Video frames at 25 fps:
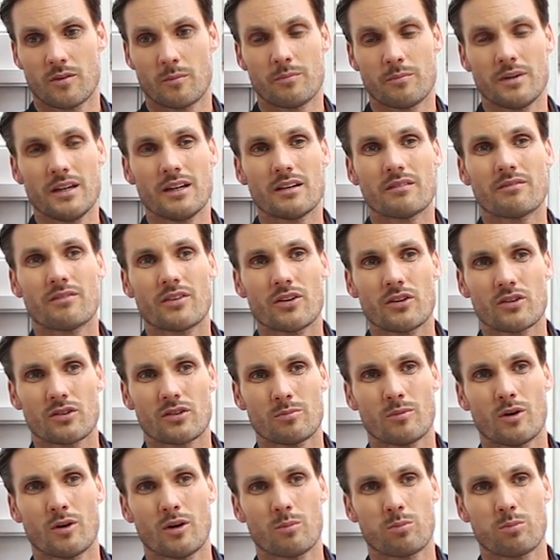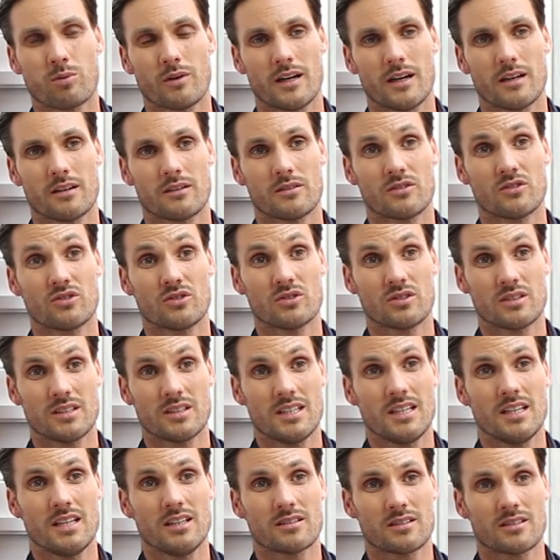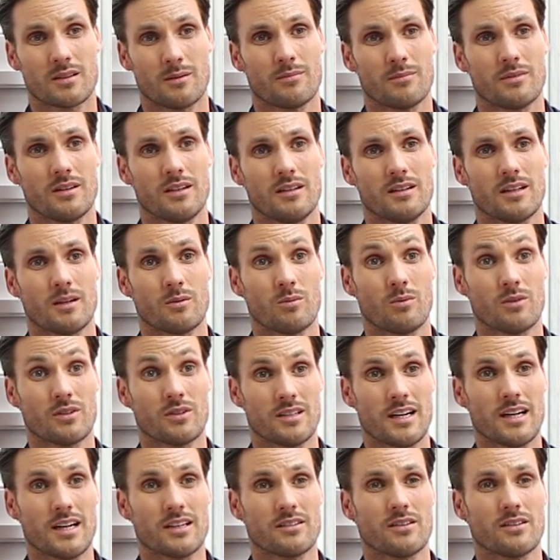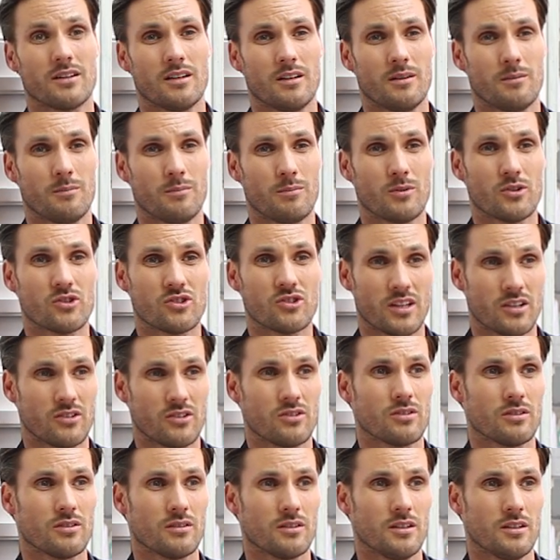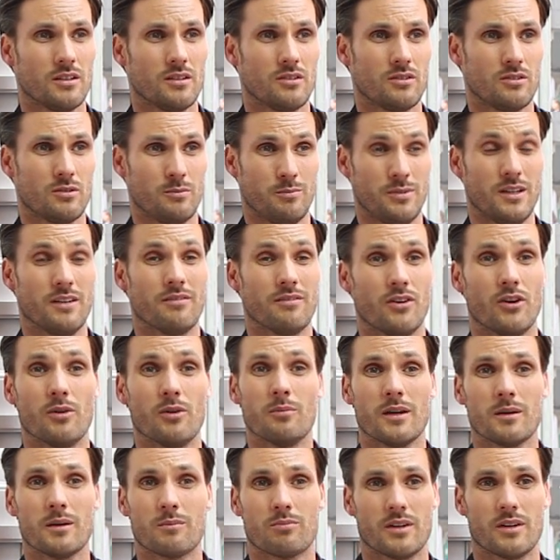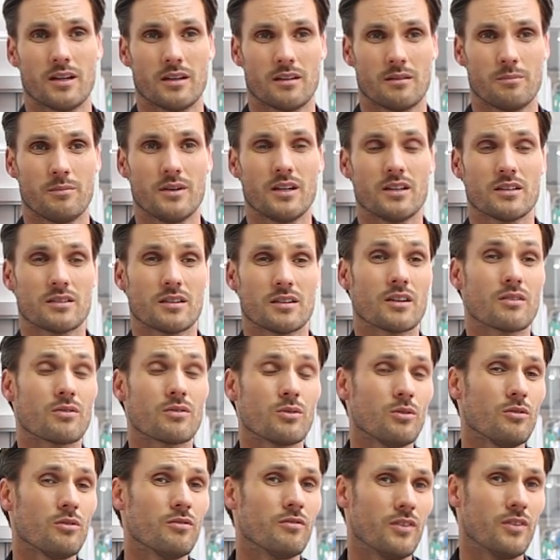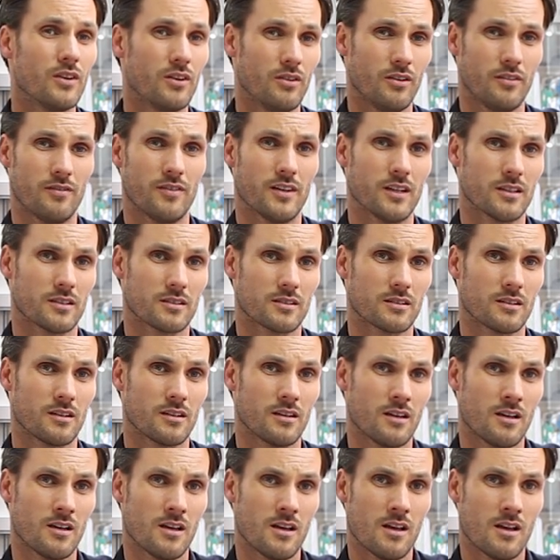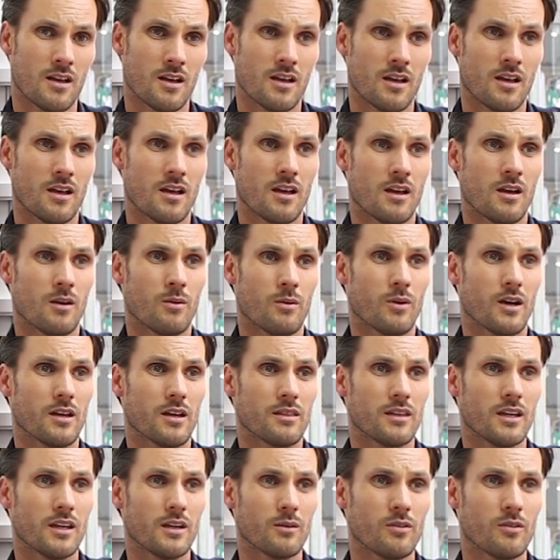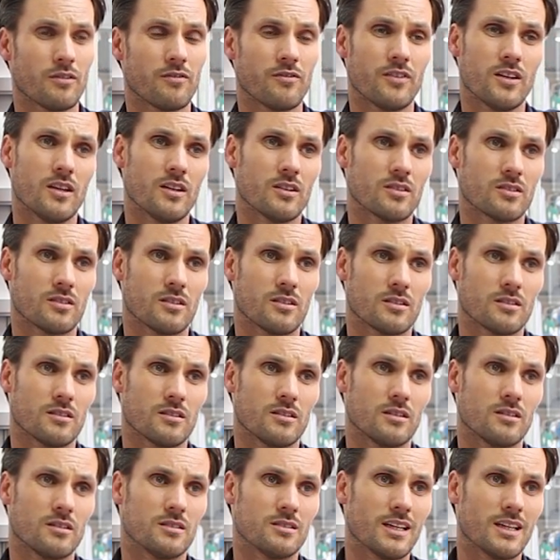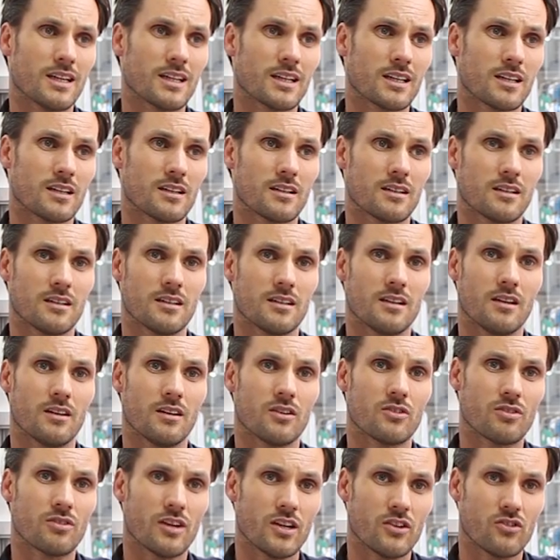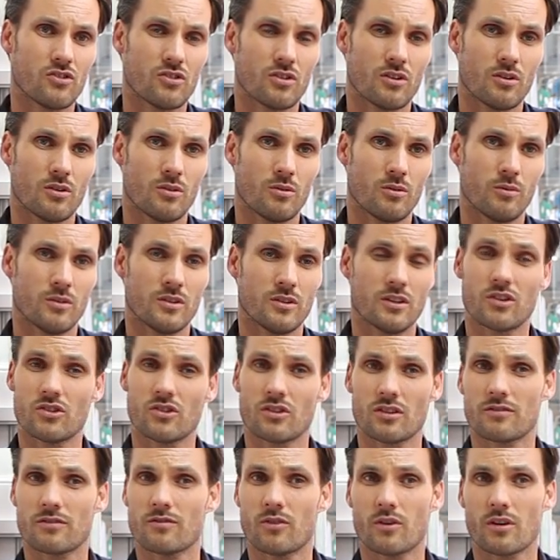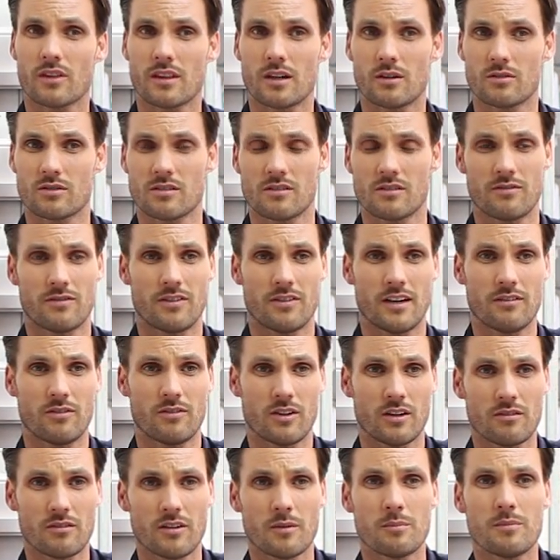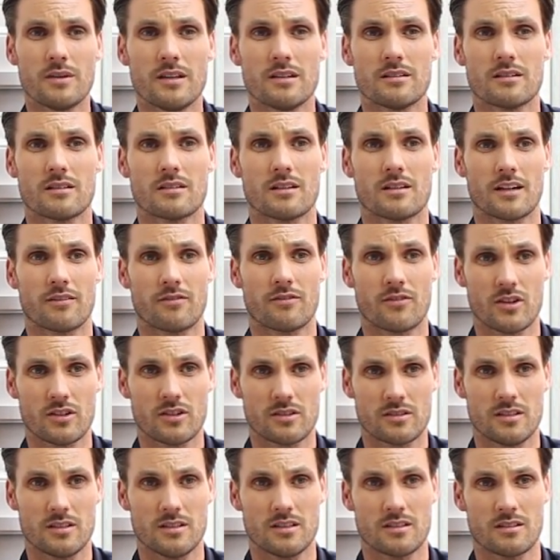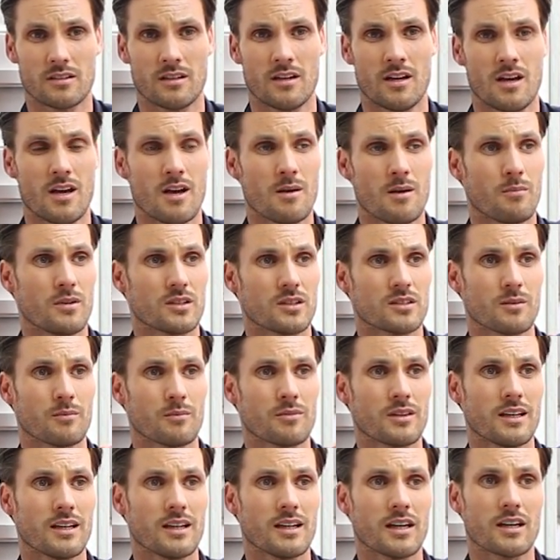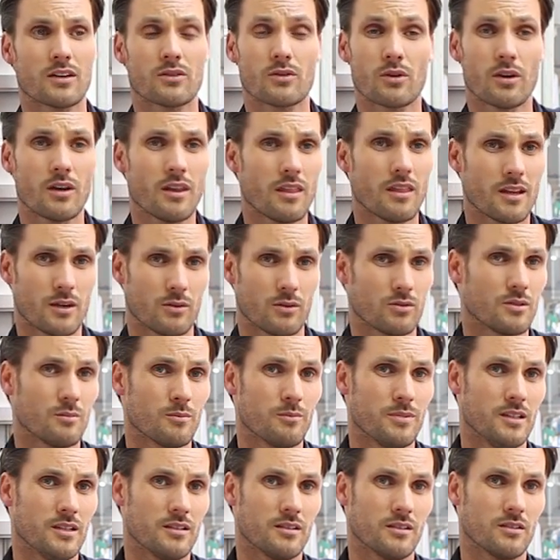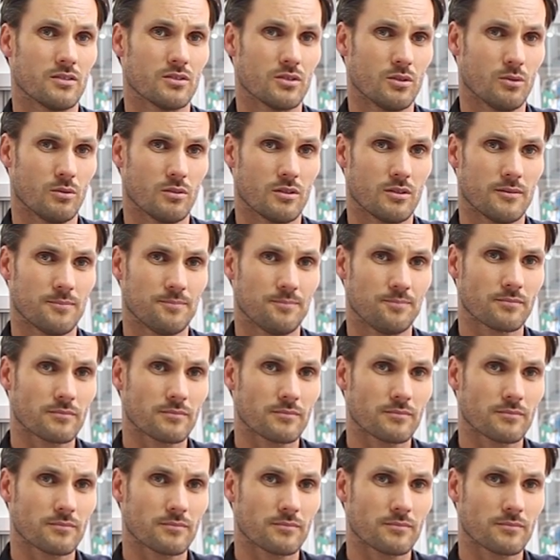being a very small brand to seeing something that was actually potentially to be a very big brand, because it grew very fast. I think we finished the second trade show with not just 4,500 pieces like first season, but something like 30,000 pieces sold.